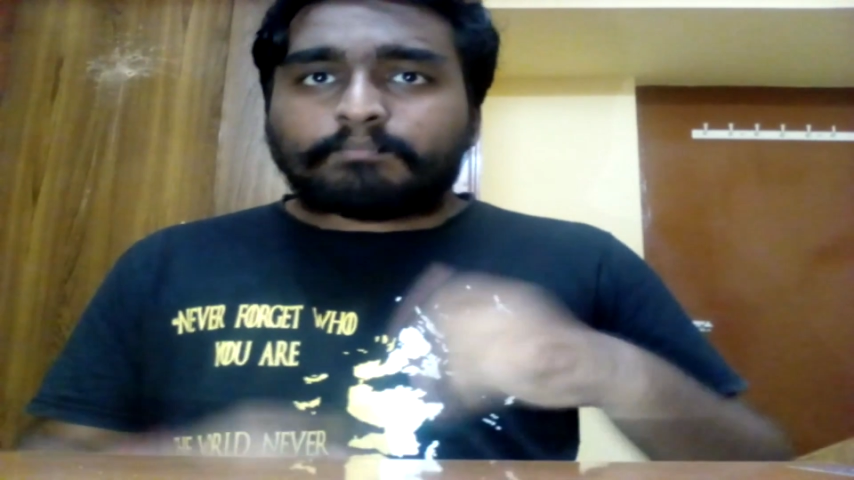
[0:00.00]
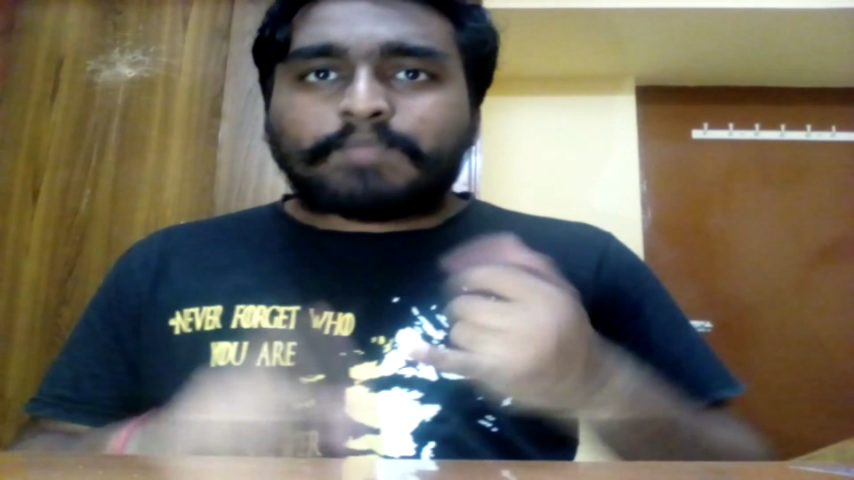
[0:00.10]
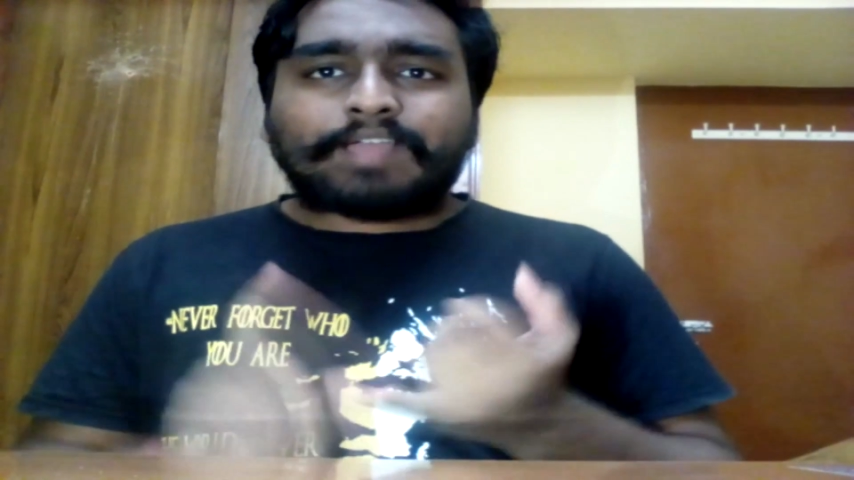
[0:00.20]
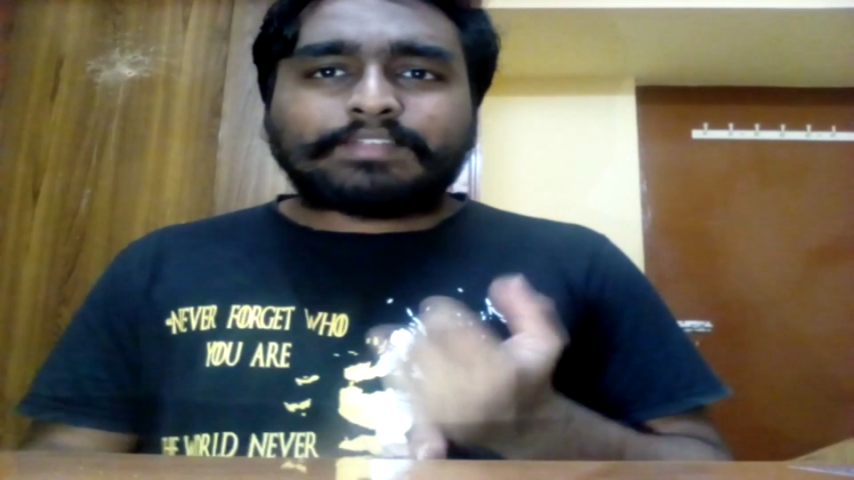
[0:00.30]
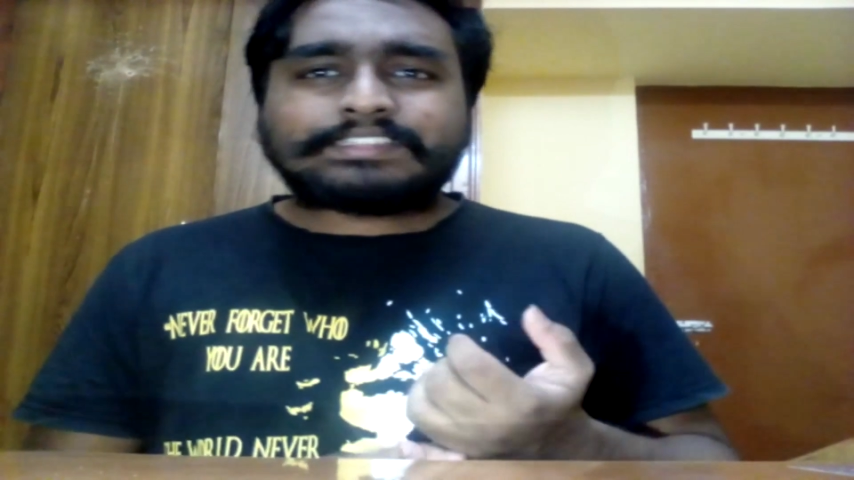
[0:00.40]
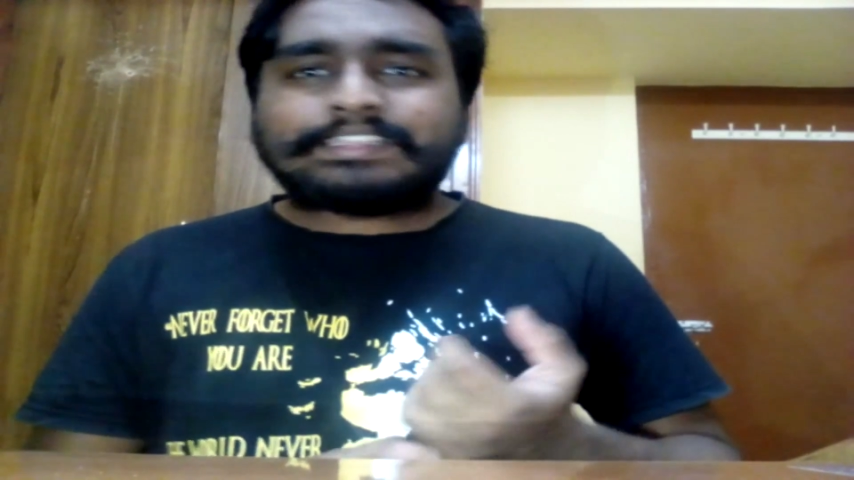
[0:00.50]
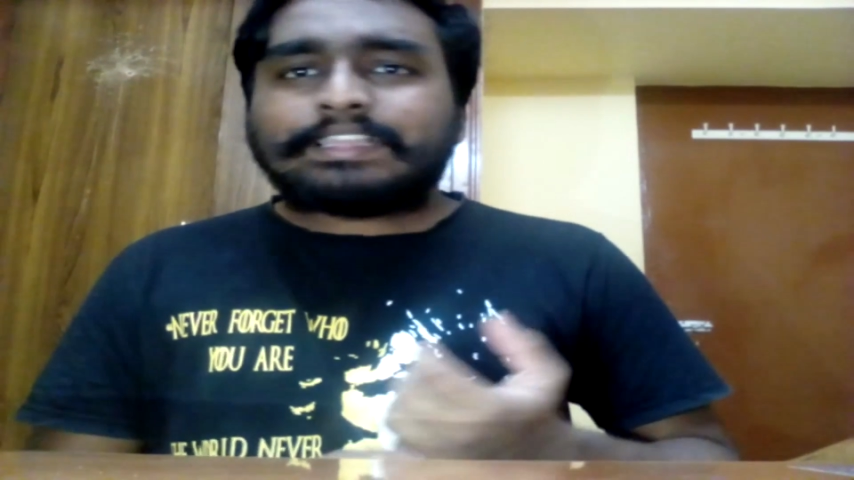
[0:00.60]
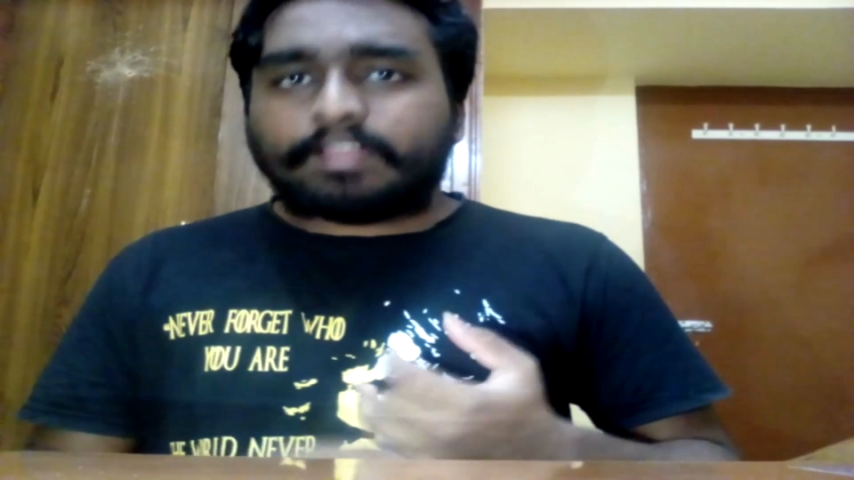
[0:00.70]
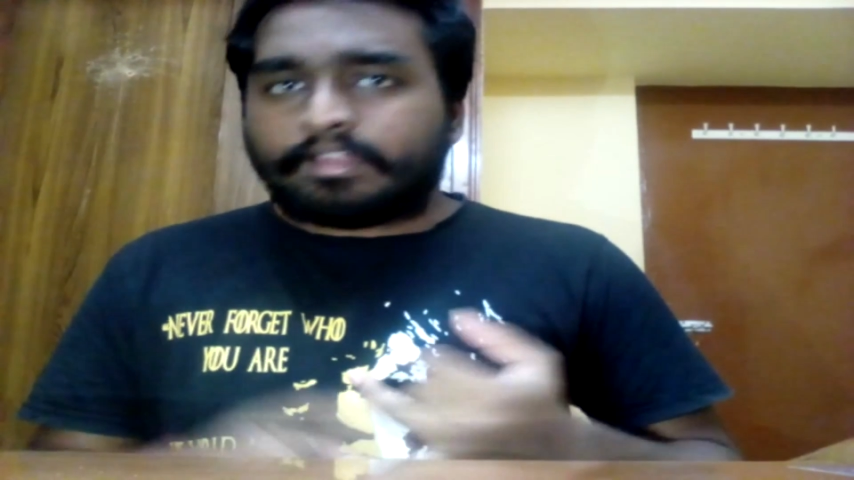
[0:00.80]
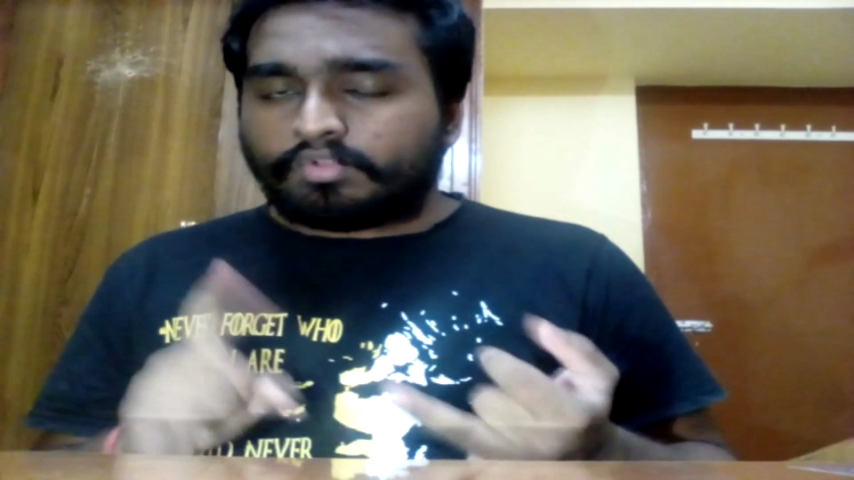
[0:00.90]
Barry
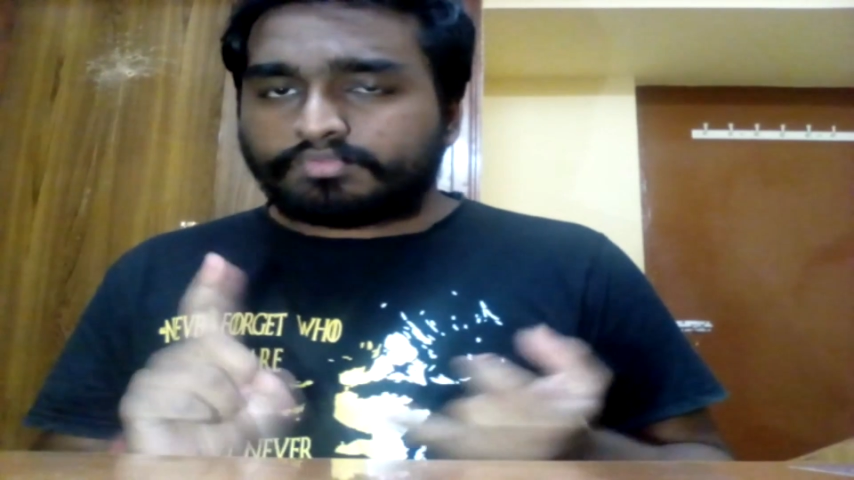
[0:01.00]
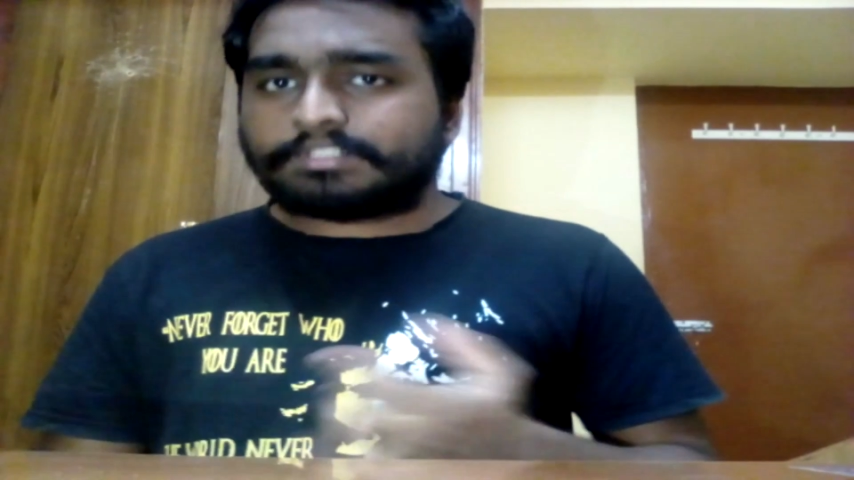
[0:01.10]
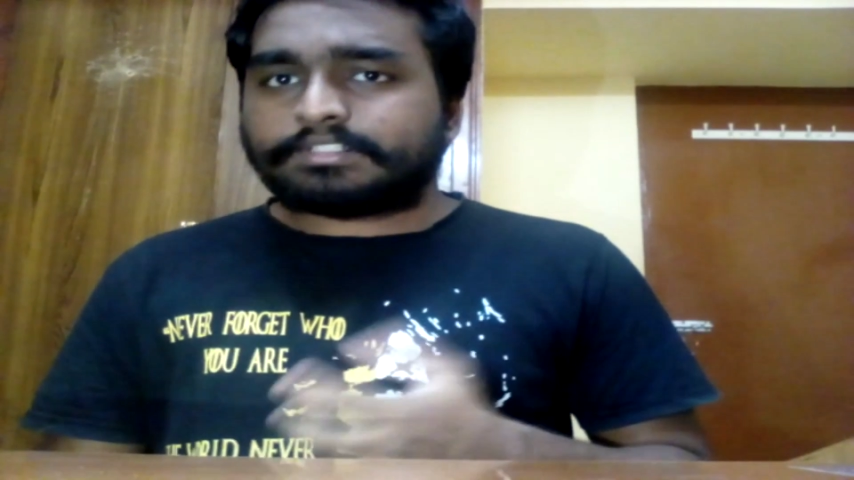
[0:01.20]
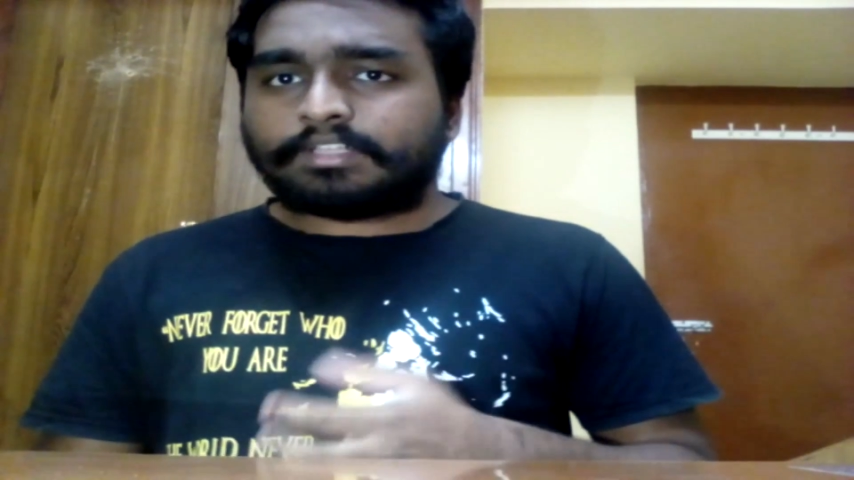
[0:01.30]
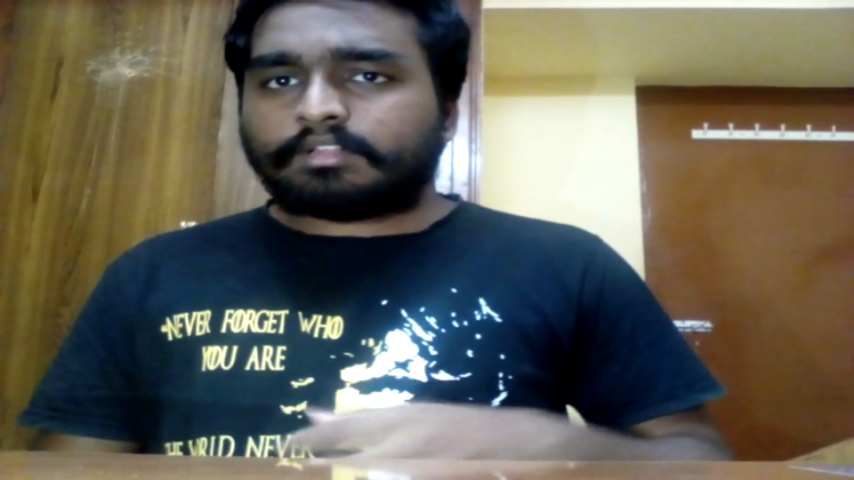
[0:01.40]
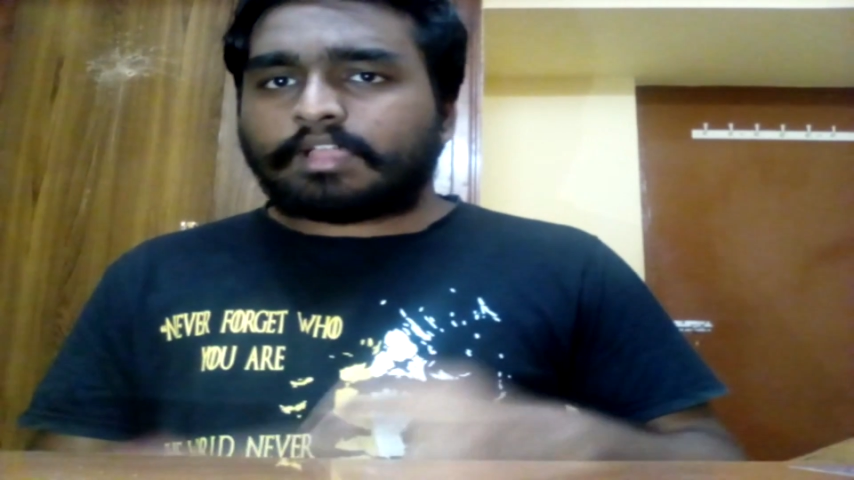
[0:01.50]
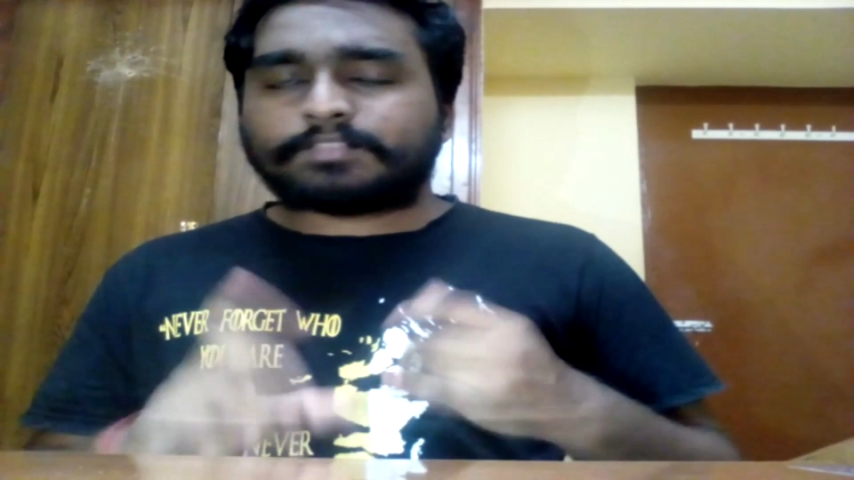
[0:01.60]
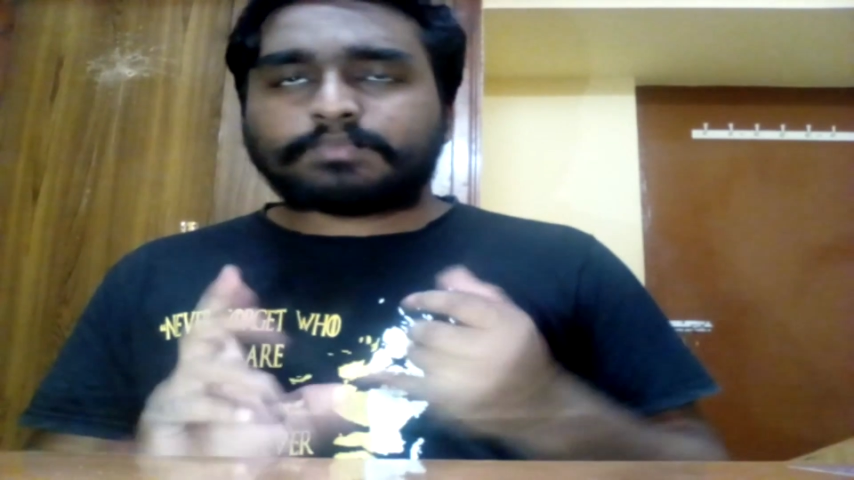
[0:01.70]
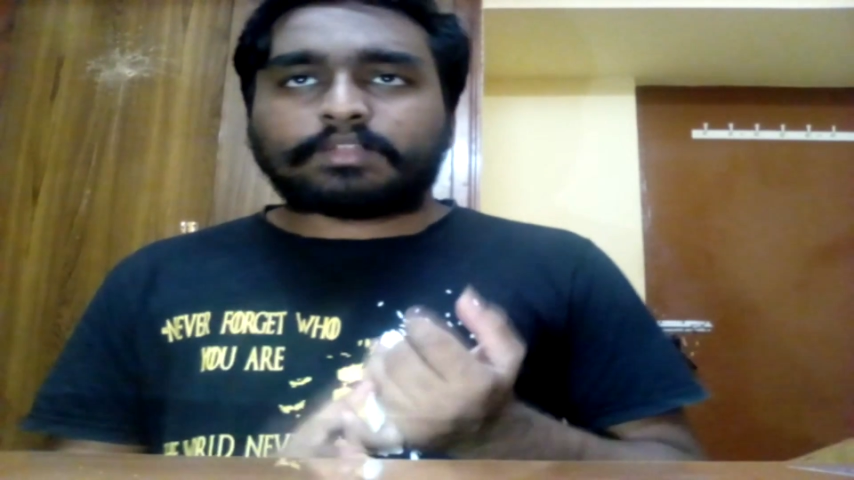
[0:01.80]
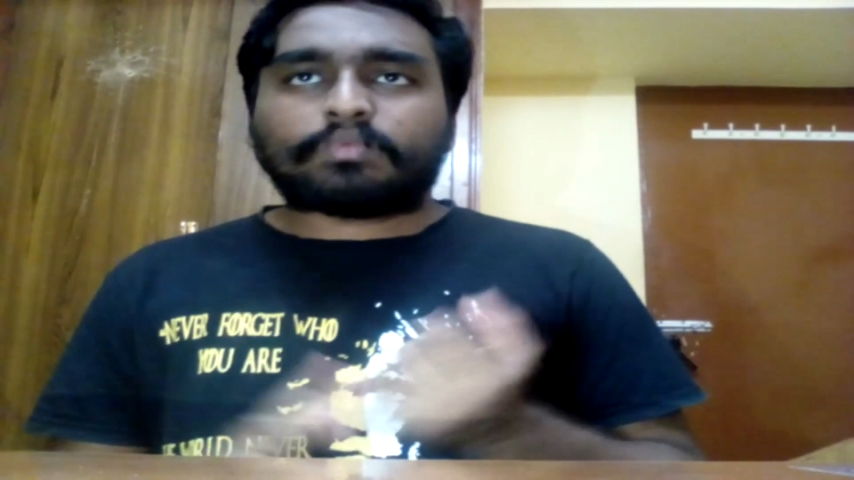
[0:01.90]
Seal and Lucy Seal,
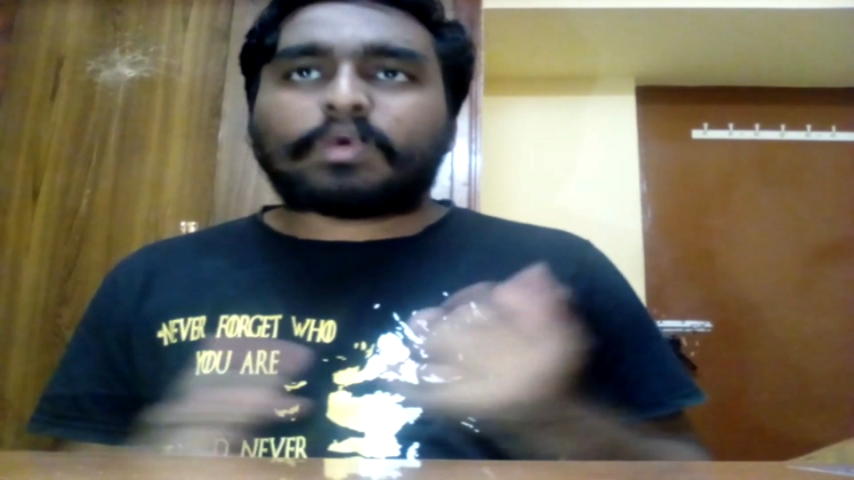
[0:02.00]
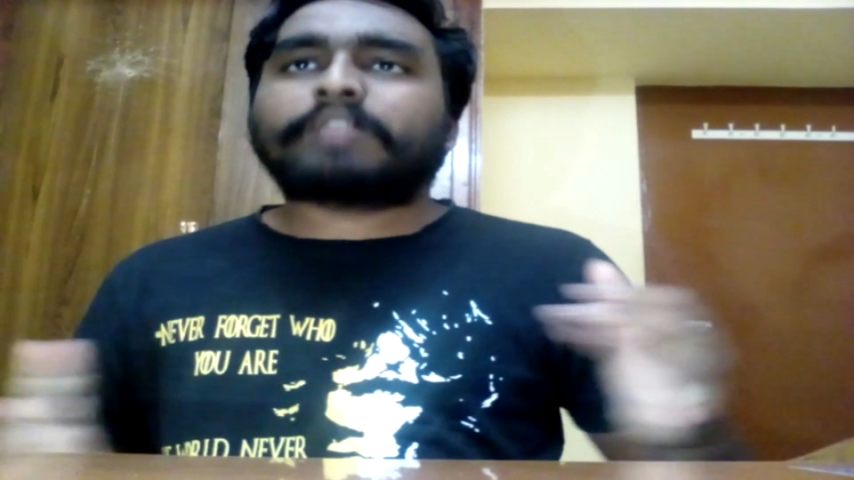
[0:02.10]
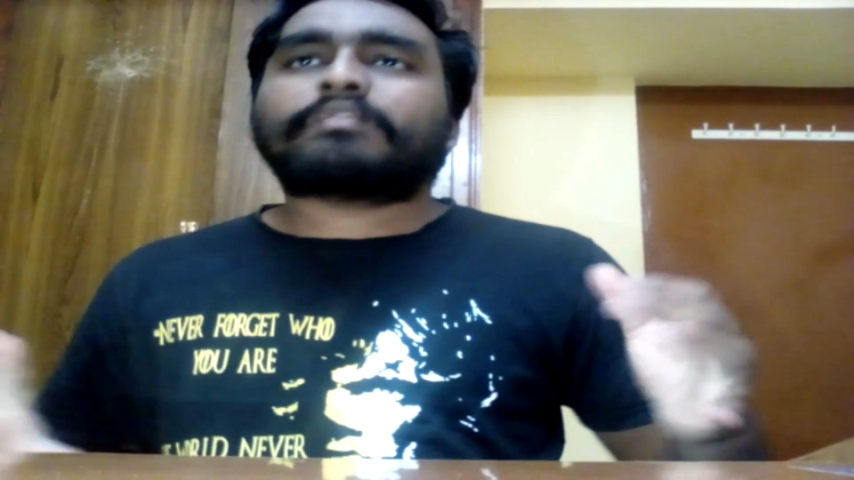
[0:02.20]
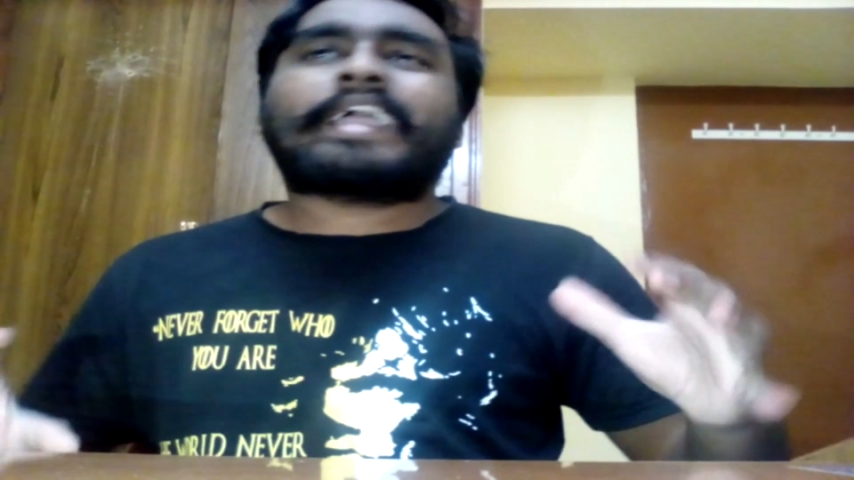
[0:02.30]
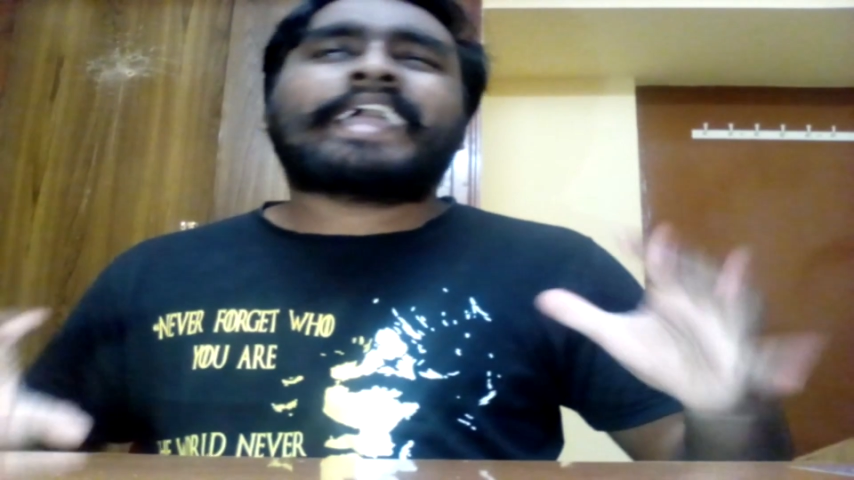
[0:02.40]
husband and wife,